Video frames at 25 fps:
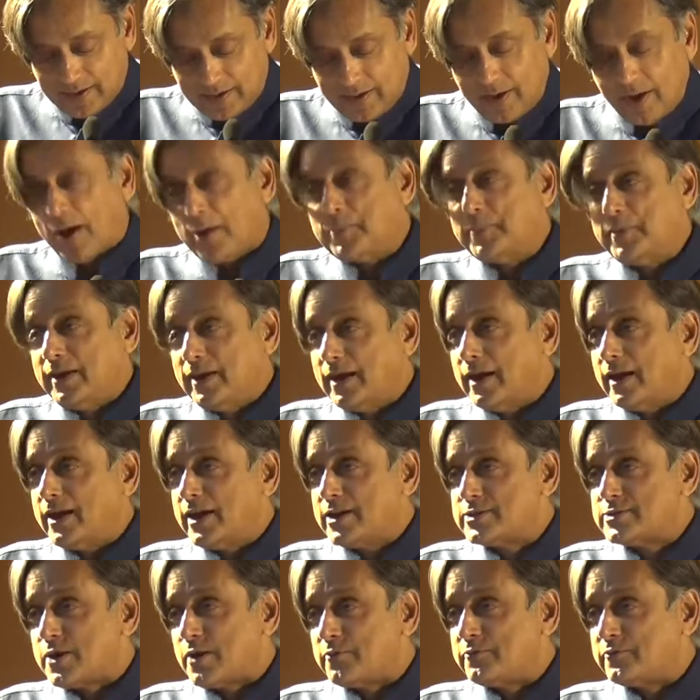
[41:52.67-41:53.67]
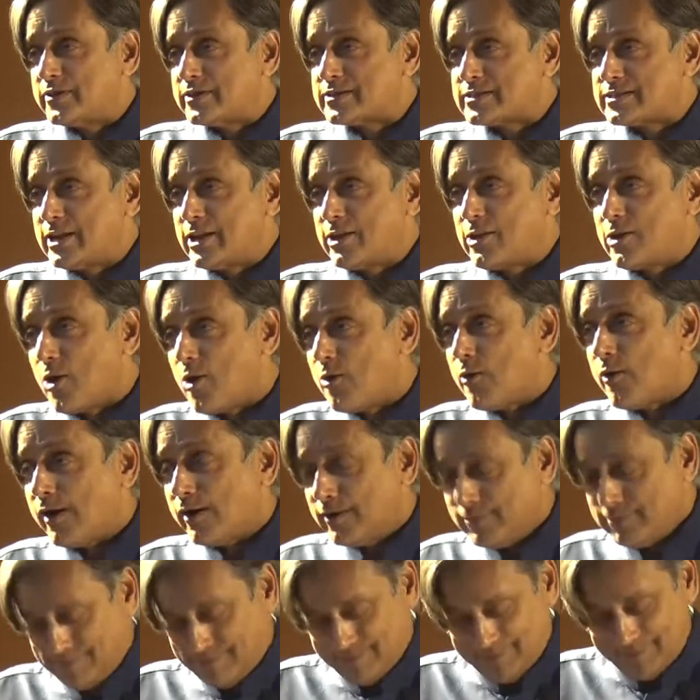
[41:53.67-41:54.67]
Kamiya is obviously
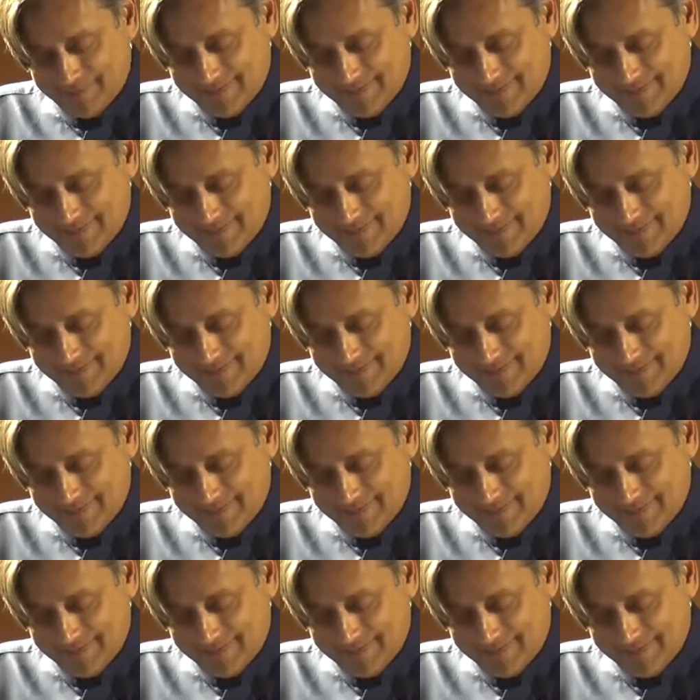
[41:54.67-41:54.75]
Goa.